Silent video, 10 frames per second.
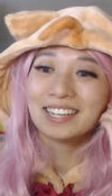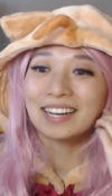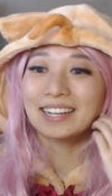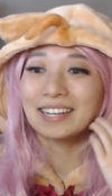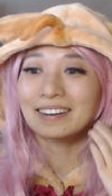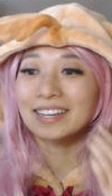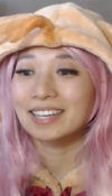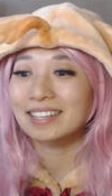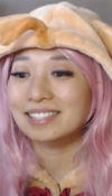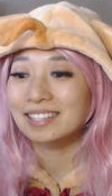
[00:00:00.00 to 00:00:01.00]
And there it
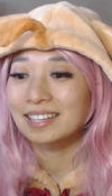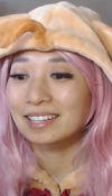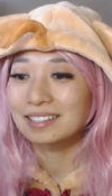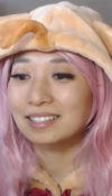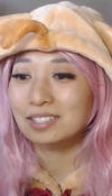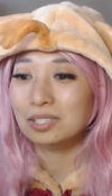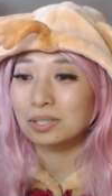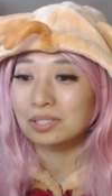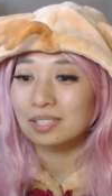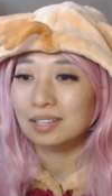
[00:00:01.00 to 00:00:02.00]
is. The
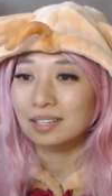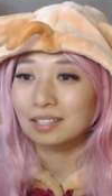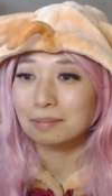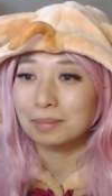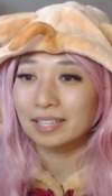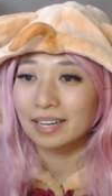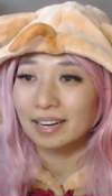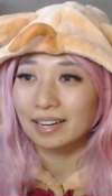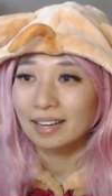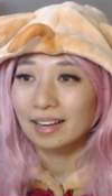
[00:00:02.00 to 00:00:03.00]
suit
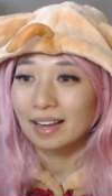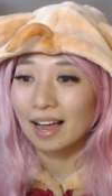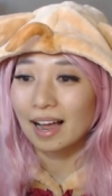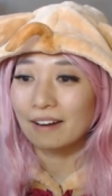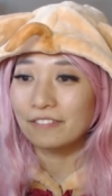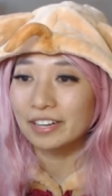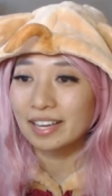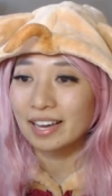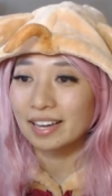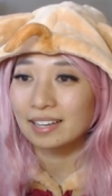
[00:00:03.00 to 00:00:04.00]
completed.
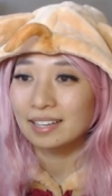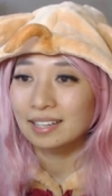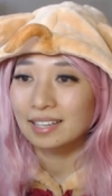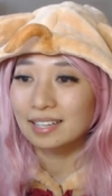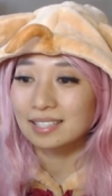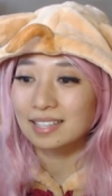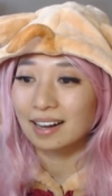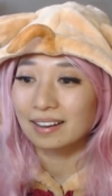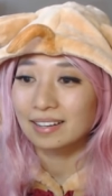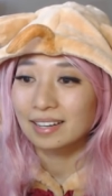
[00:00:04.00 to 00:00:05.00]
Everything is
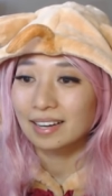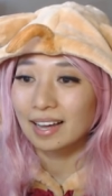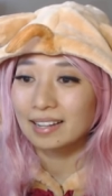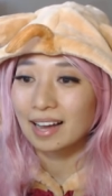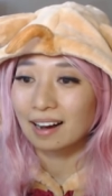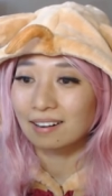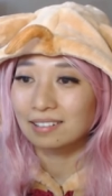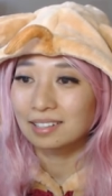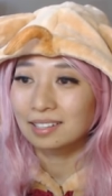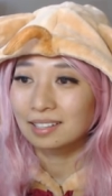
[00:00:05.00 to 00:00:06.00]
done. And now,
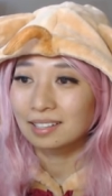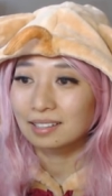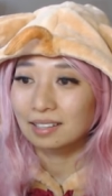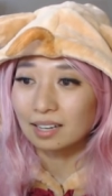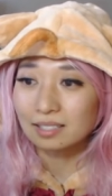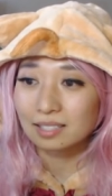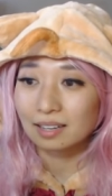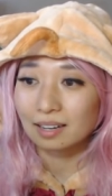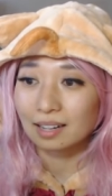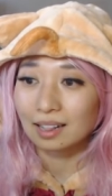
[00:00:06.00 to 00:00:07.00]
let's
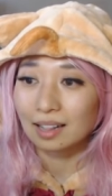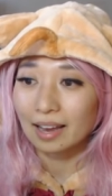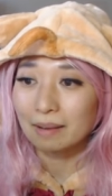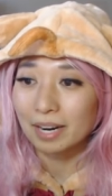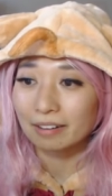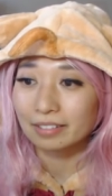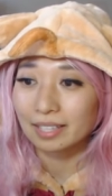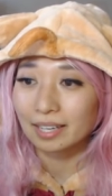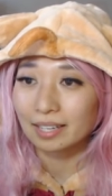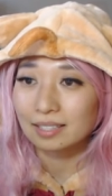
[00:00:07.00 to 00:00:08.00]
claim everything.